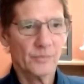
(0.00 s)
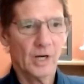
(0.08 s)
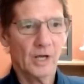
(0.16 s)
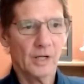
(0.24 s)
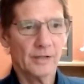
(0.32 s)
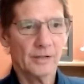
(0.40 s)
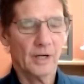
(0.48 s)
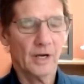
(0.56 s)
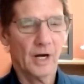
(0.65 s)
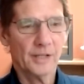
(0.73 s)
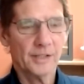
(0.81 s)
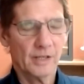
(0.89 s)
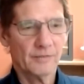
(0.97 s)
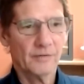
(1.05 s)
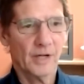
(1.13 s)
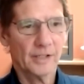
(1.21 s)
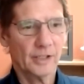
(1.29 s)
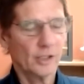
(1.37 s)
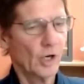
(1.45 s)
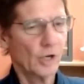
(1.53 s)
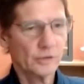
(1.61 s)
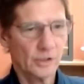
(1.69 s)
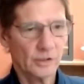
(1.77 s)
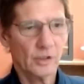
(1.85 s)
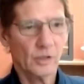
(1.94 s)
on identifying an
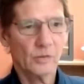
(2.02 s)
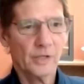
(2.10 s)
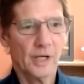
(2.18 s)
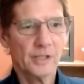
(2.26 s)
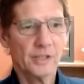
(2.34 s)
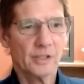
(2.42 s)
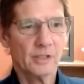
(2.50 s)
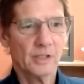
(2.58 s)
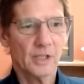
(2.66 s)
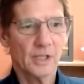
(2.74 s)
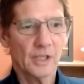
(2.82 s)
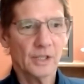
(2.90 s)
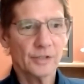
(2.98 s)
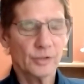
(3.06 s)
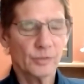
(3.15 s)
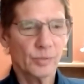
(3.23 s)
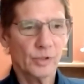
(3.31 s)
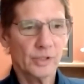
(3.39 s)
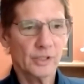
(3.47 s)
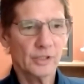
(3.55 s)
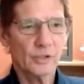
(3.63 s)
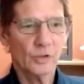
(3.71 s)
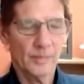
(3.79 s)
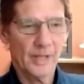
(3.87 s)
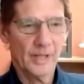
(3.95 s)
alternate location to put in new
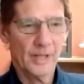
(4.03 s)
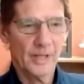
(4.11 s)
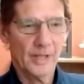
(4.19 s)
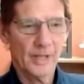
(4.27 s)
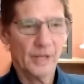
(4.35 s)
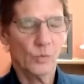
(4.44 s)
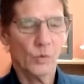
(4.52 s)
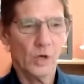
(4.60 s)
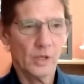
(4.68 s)
amenities. A water